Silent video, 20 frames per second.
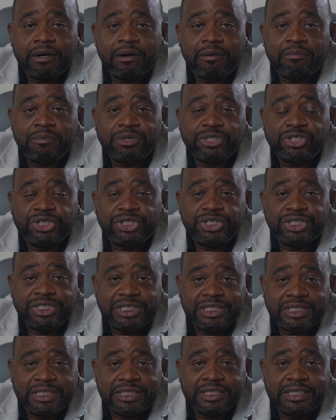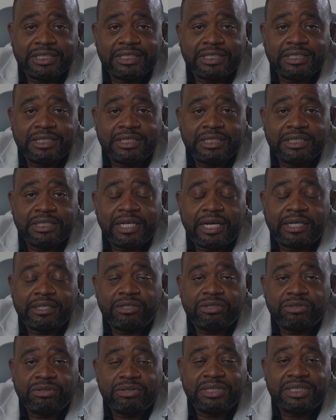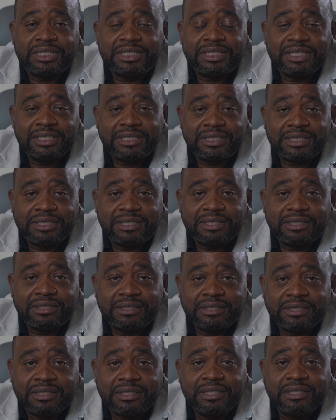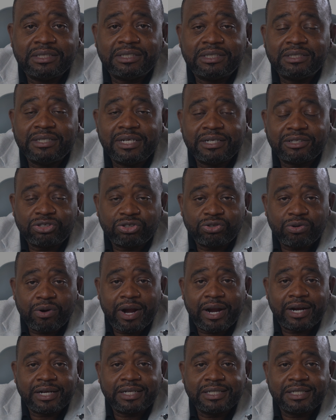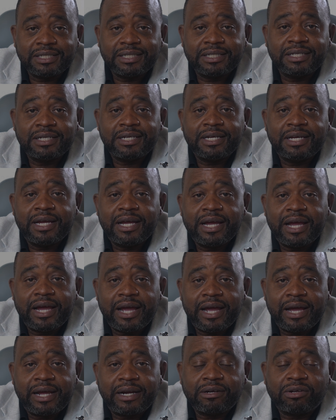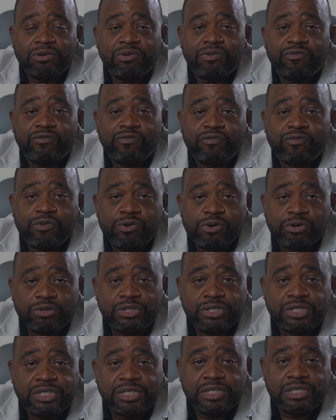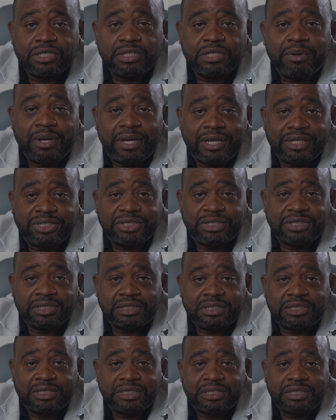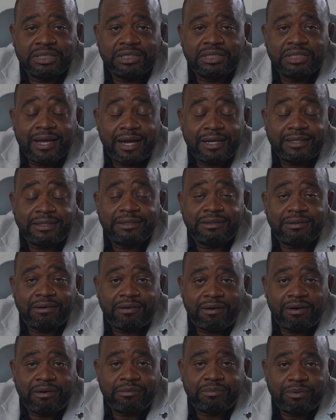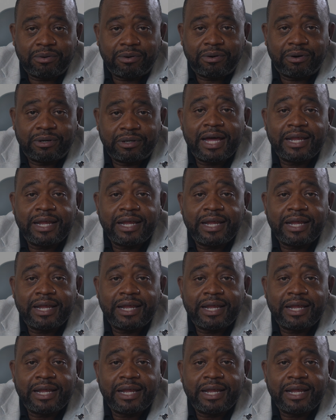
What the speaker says: a machine that consistently tracks and converts patients, that's the hard part.